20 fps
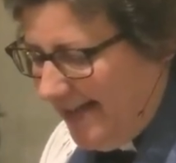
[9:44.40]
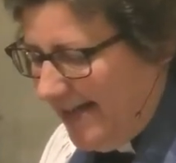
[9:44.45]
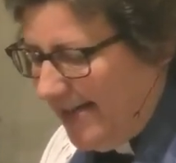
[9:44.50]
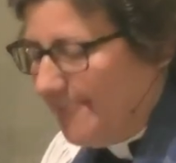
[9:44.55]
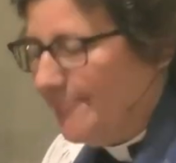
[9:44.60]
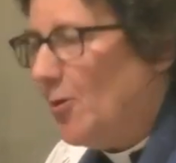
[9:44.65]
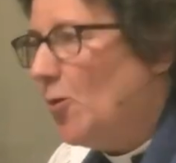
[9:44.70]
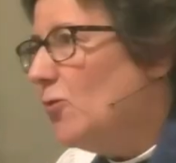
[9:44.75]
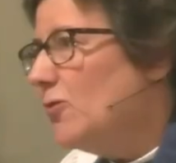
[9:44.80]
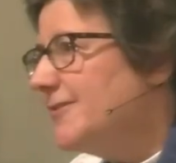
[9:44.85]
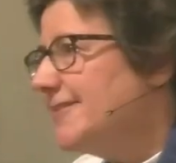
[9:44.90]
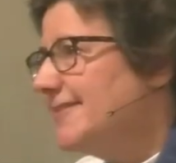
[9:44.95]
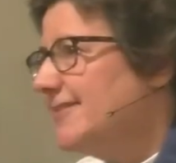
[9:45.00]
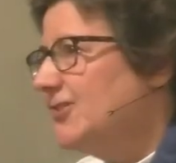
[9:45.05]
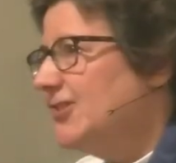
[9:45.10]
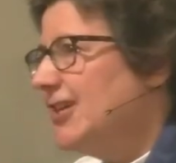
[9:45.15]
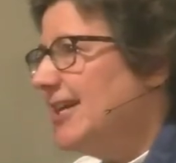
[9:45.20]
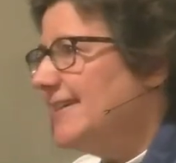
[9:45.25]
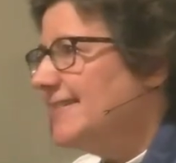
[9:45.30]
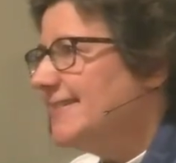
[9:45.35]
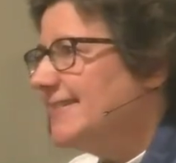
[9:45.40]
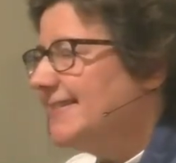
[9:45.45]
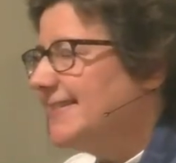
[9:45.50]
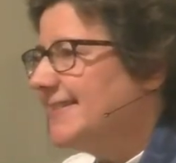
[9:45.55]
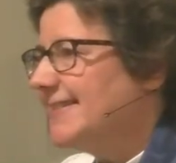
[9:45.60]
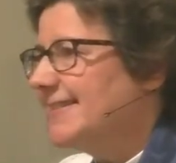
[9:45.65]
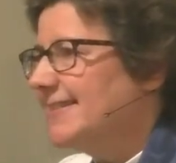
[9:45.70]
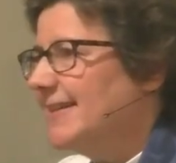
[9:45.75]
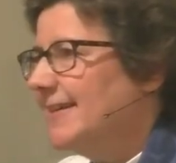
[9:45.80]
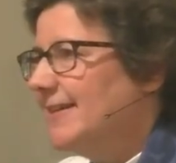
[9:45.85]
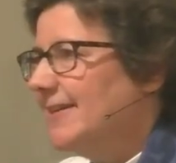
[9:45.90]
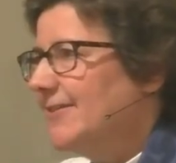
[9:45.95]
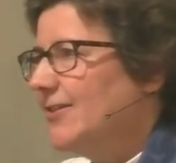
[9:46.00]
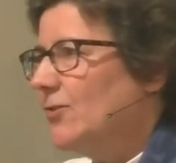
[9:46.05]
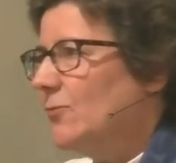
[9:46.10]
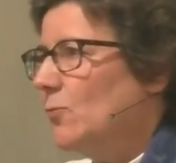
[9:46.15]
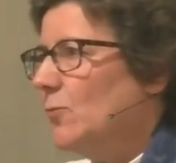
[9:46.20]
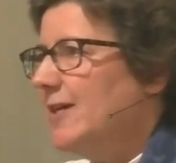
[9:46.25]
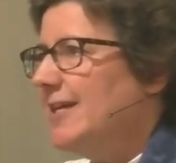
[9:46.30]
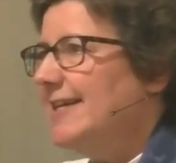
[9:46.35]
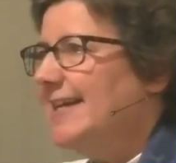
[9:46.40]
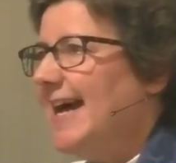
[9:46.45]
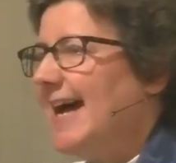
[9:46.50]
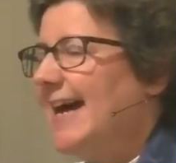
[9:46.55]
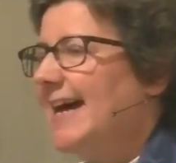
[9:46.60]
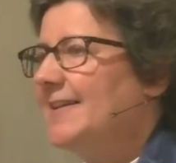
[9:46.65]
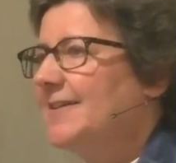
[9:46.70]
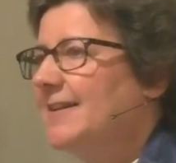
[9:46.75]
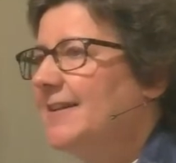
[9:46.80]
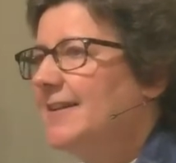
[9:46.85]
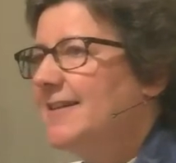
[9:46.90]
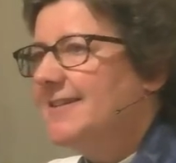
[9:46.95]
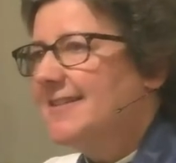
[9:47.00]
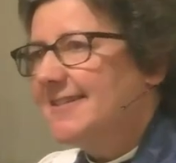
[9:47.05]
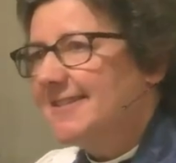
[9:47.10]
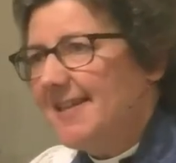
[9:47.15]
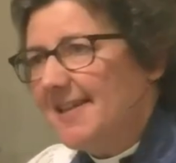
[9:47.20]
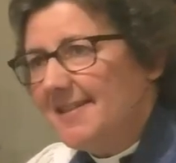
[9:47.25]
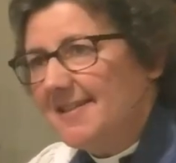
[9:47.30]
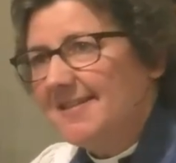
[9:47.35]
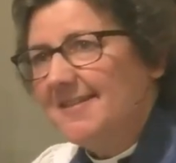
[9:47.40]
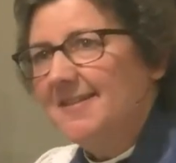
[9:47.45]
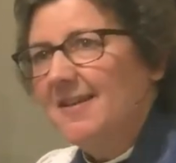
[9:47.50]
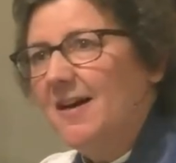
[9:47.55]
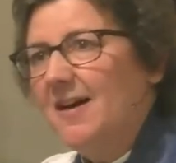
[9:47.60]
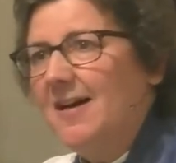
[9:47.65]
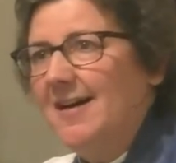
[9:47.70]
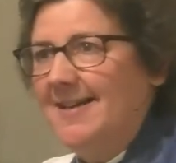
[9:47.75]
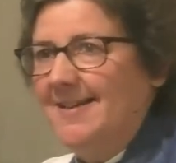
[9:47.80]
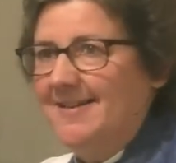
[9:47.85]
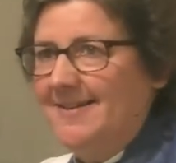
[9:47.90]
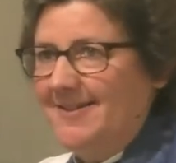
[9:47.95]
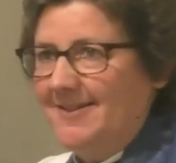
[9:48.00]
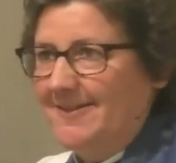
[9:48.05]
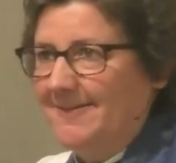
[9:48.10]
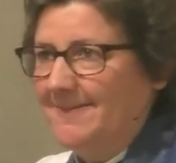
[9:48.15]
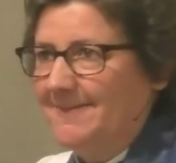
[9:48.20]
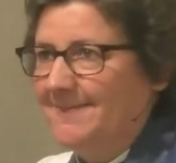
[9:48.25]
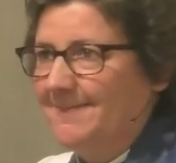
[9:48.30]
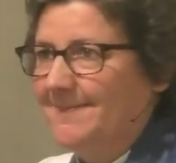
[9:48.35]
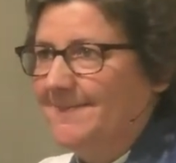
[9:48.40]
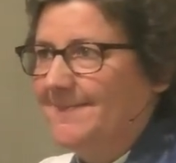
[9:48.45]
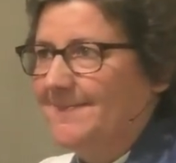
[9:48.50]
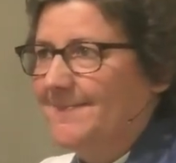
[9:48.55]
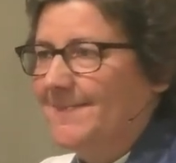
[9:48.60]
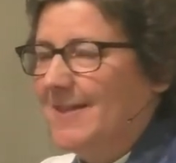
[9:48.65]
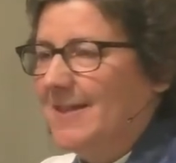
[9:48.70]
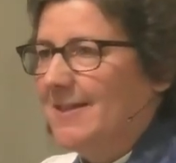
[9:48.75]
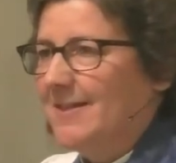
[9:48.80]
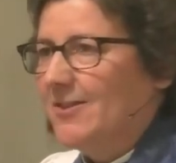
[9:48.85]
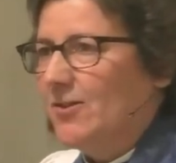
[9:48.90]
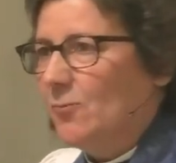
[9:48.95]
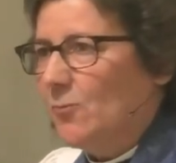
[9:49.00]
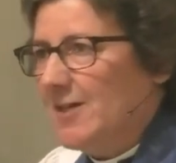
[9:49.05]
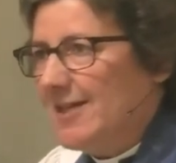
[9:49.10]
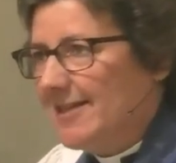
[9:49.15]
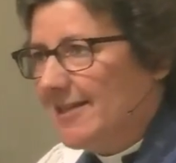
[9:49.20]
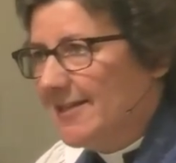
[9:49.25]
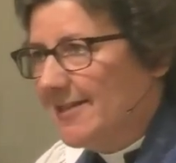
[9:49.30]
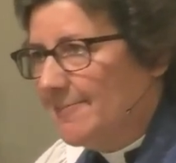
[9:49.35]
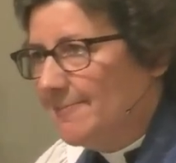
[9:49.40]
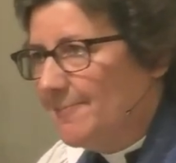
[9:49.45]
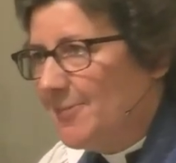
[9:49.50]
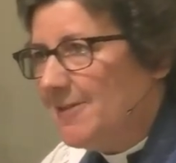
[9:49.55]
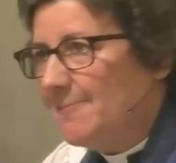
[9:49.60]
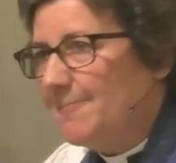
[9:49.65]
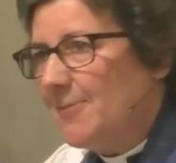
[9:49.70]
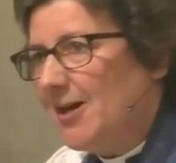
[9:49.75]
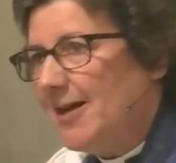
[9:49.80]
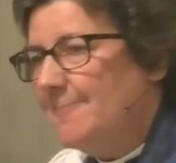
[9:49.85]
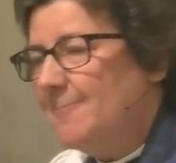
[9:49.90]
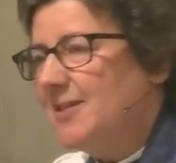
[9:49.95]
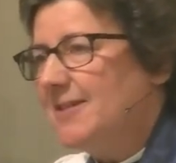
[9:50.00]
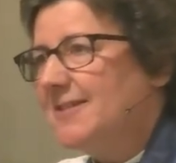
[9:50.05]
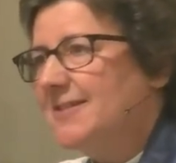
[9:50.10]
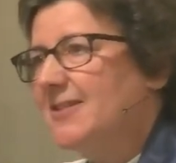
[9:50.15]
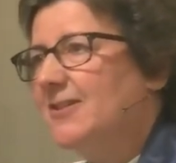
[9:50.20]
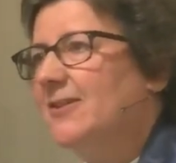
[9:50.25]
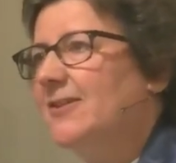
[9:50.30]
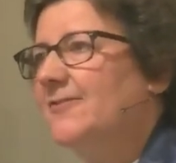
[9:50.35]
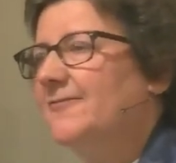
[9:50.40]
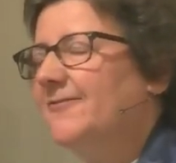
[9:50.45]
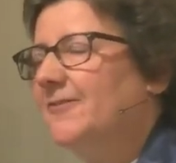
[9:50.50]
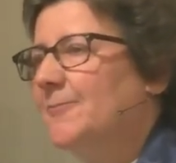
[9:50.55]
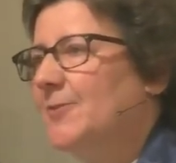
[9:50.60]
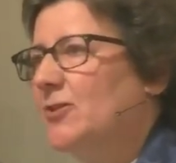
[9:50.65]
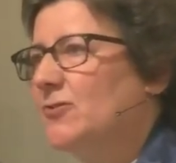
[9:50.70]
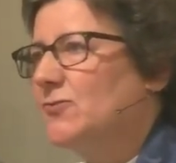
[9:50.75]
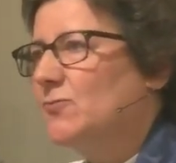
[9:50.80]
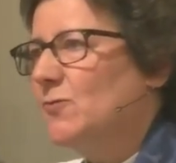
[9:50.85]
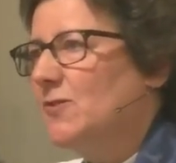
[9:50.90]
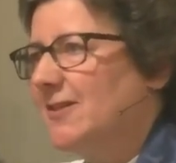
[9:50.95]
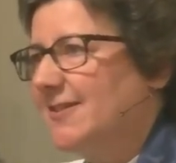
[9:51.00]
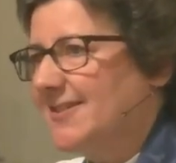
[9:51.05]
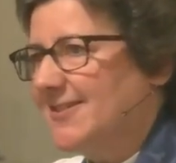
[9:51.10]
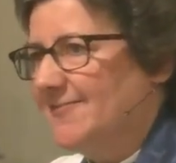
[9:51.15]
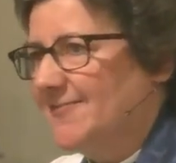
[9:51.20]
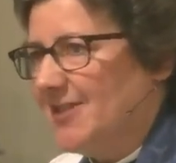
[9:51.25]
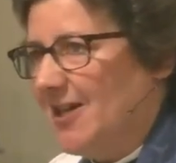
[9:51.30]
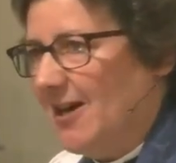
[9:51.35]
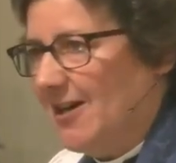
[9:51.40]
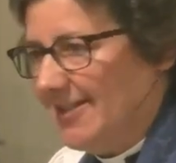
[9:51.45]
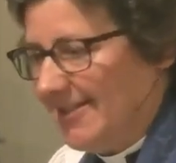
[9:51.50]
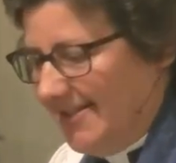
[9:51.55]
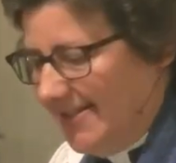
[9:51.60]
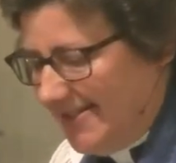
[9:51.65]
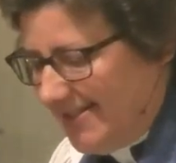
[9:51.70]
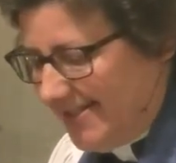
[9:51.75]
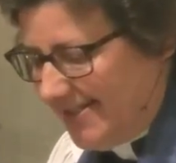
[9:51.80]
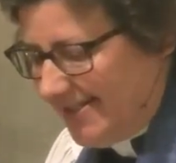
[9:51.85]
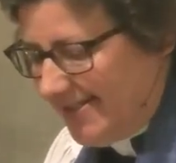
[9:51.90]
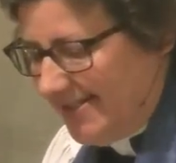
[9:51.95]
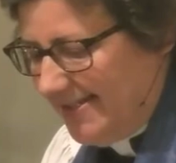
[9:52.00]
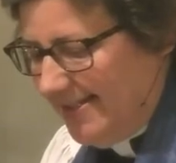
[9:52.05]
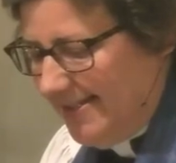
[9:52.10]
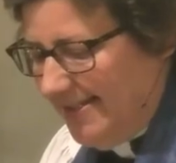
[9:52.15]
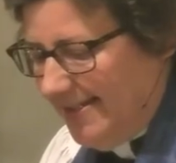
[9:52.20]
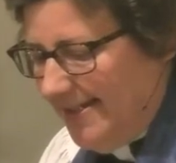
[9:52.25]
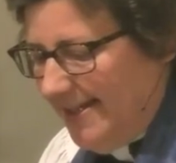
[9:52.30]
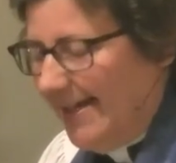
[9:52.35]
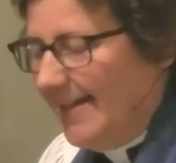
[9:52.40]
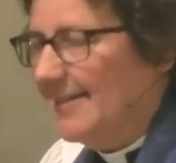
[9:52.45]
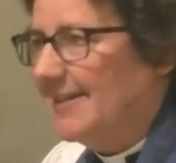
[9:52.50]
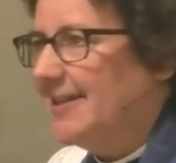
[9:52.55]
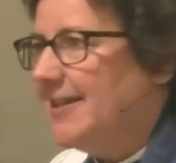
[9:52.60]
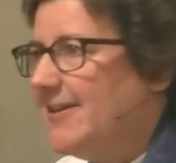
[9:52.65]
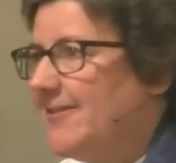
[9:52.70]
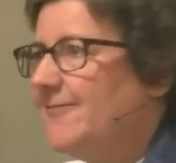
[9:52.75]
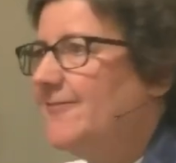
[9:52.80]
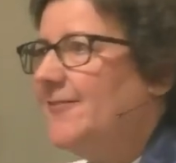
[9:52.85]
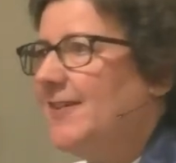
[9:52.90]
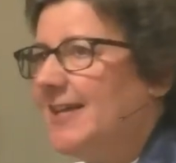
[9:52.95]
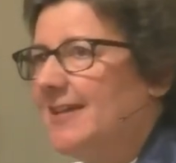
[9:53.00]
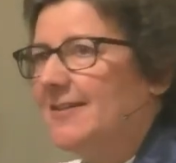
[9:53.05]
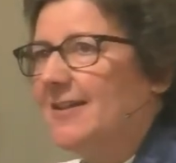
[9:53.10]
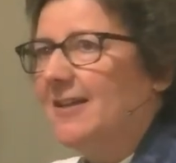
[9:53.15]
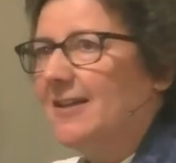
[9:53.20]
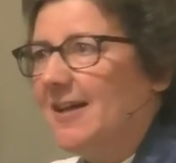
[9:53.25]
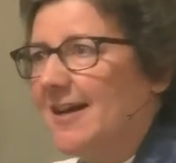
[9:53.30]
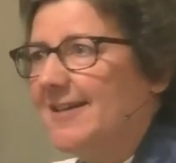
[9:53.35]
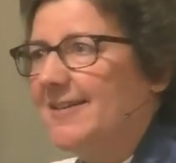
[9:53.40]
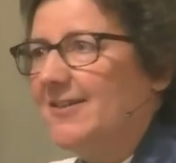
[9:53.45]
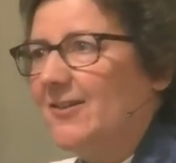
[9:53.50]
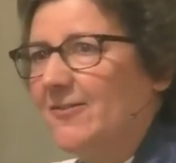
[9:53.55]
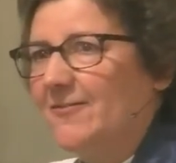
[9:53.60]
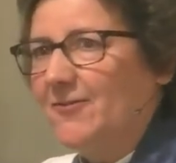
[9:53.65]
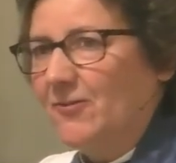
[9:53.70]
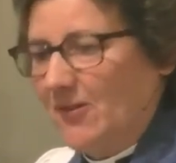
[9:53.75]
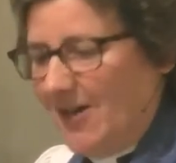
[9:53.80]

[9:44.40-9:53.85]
And Paul suggests that we can set aside, that we can bit by bit turn from those works of darkness and live in the light of